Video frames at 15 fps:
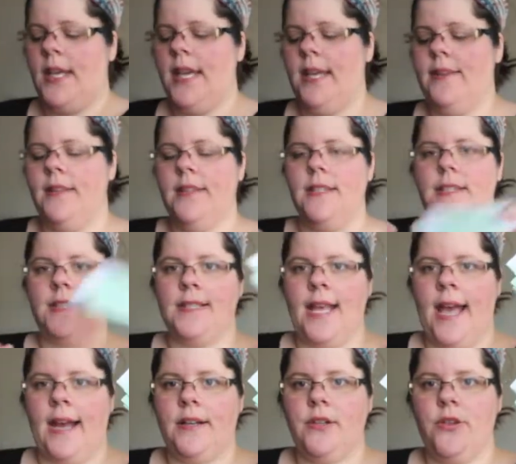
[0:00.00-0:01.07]
And then this is
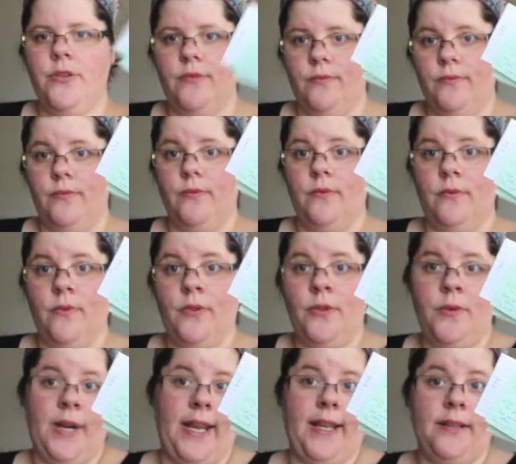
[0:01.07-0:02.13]
act
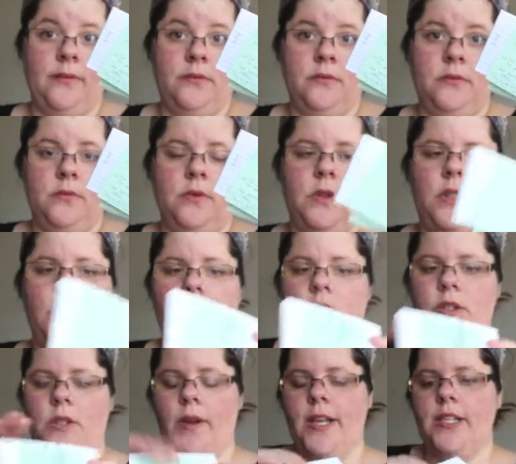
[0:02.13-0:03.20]
3.
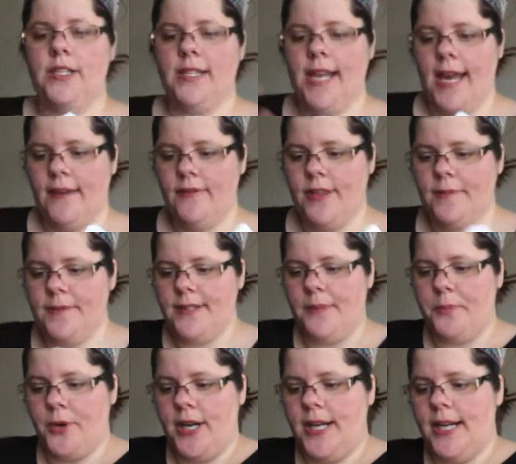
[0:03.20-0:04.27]
So I just have them
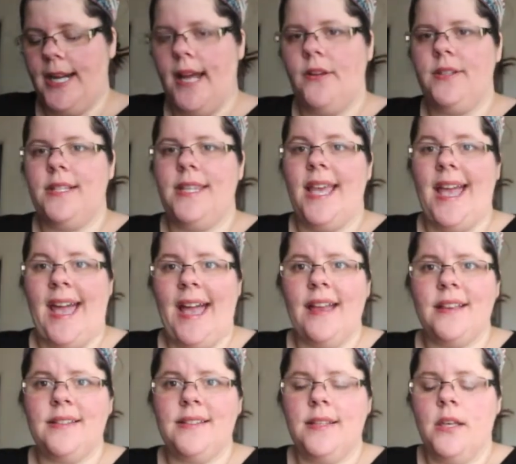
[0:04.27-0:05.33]
separated out into the
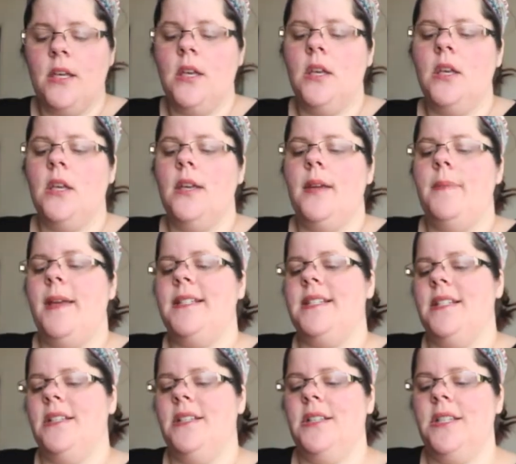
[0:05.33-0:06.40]
acts. It makes
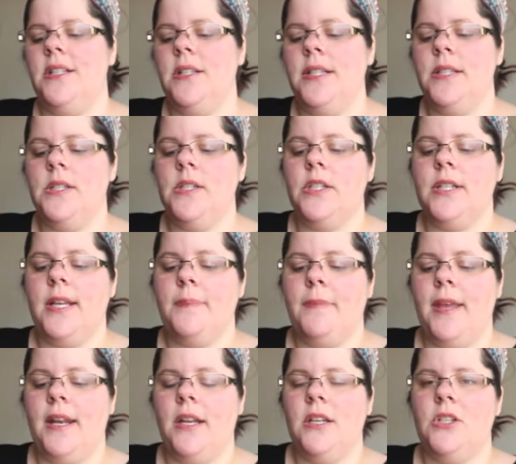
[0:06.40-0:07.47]
it a little easier to
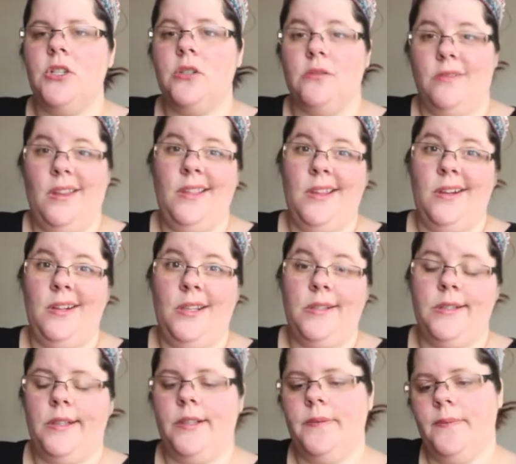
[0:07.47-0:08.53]
manage, a little
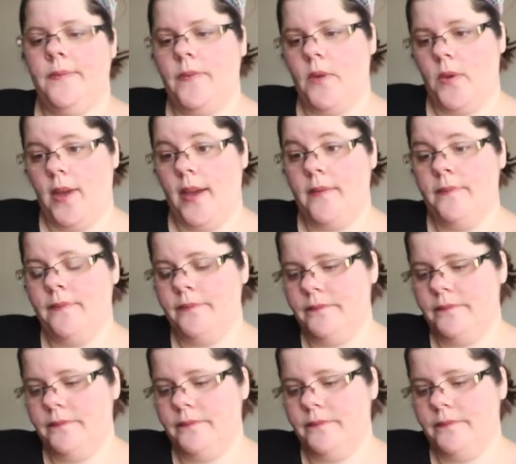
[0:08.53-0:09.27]
easier, okay?